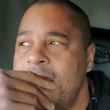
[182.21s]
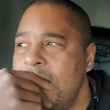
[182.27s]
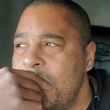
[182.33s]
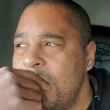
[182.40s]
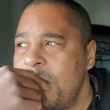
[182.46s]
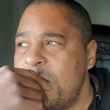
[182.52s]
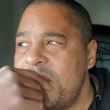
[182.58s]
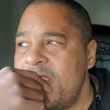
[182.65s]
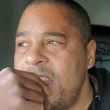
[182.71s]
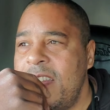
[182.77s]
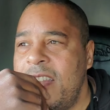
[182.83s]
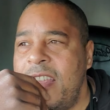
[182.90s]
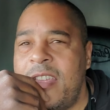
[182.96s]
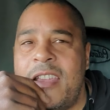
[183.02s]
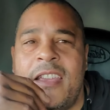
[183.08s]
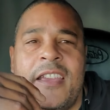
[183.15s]
You know what I'm saying?
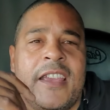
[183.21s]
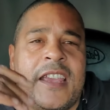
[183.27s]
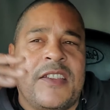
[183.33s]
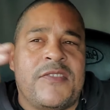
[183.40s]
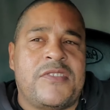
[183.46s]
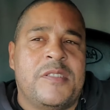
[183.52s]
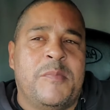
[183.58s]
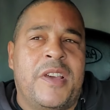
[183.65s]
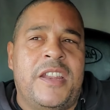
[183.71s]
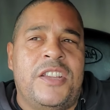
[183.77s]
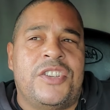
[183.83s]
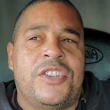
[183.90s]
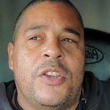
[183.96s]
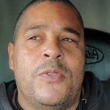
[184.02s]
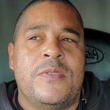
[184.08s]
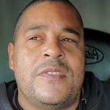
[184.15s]
Like, if somebody
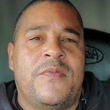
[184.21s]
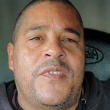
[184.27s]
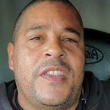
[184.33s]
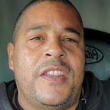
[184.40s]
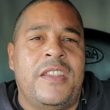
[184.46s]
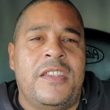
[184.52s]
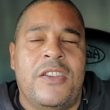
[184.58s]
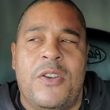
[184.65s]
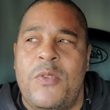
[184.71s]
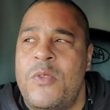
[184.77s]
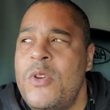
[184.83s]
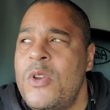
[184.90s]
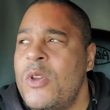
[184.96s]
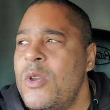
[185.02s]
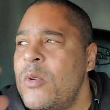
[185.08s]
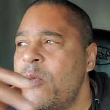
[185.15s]
shows a video
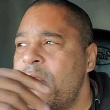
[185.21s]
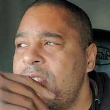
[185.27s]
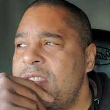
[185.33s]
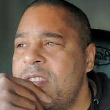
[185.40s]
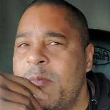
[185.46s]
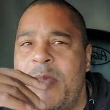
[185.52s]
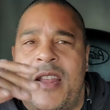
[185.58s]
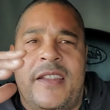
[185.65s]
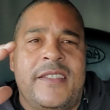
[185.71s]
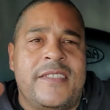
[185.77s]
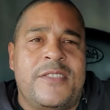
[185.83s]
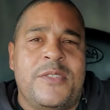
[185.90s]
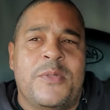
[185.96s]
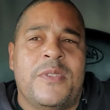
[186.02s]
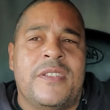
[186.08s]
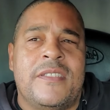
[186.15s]
where somebody's
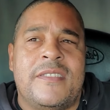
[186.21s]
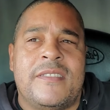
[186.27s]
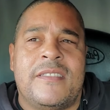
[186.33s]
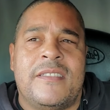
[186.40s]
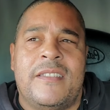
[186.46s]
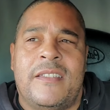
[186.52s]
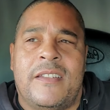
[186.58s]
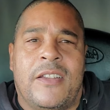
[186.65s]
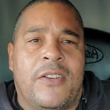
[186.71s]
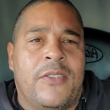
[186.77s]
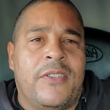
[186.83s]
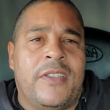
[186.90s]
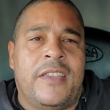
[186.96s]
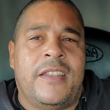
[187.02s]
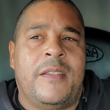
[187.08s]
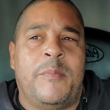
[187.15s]
doing, you know,
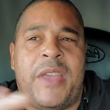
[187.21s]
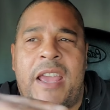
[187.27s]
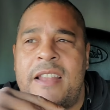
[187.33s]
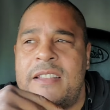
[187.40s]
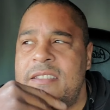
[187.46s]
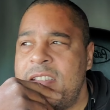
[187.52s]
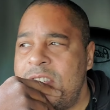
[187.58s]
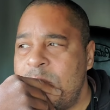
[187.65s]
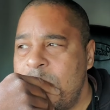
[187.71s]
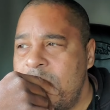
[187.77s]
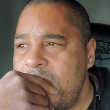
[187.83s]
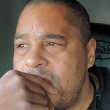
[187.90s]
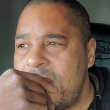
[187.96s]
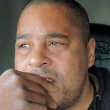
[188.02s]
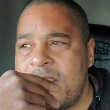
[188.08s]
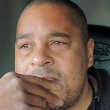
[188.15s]
in a bad
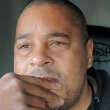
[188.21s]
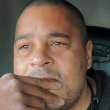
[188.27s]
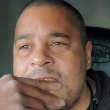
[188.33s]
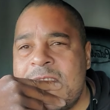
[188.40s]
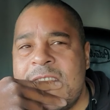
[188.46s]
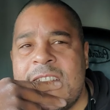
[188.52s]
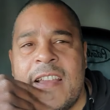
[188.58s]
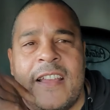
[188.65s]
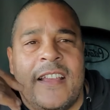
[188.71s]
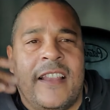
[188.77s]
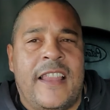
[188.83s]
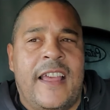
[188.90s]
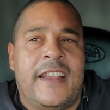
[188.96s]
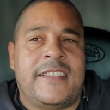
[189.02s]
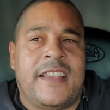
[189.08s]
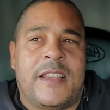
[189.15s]
situation, a
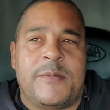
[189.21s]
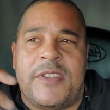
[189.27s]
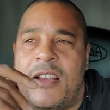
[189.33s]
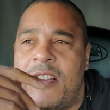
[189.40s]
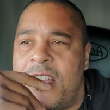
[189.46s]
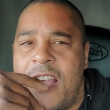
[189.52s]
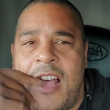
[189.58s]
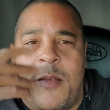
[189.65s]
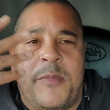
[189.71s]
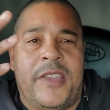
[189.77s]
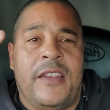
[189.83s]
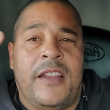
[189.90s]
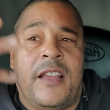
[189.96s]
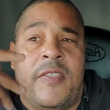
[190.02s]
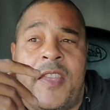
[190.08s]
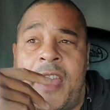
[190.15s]
lot of times I'll
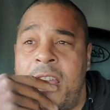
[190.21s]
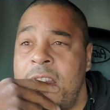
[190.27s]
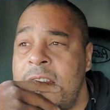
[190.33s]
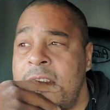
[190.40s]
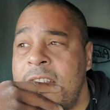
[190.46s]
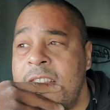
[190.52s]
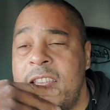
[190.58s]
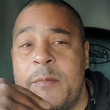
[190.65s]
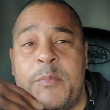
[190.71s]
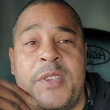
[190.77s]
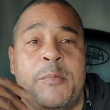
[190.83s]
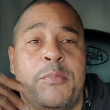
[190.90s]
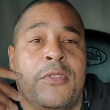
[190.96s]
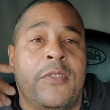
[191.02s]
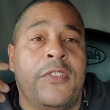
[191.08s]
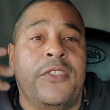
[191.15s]
comment on that, and then
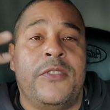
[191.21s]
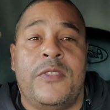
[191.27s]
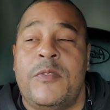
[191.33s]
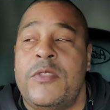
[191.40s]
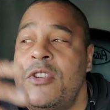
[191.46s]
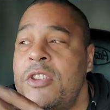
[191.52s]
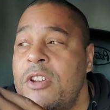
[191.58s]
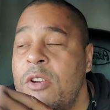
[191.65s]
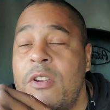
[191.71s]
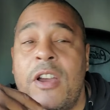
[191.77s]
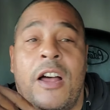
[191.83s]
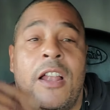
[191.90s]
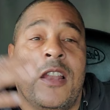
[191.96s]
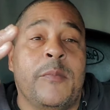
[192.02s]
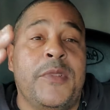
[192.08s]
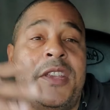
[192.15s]
people are, you know,
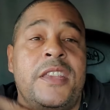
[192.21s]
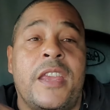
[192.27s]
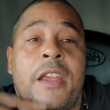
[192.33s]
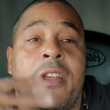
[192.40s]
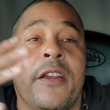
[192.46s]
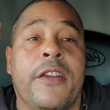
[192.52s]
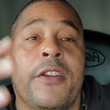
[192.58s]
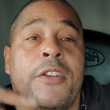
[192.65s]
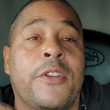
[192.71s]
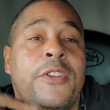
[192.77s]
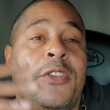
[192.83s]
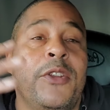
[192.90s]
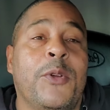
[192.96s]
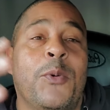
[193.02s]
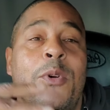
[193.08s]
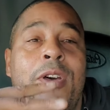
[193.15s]
calling me Karen or,
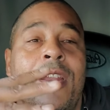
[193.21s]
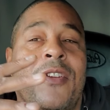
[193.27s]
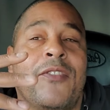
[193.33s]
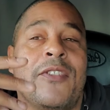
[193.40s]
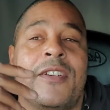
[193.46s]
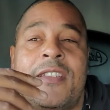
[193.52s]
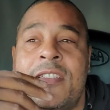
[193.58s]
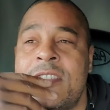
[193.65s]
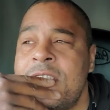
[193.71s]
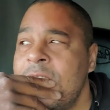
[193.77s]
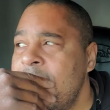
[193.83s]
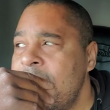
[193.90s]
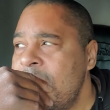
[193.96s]
you know, whatever it is.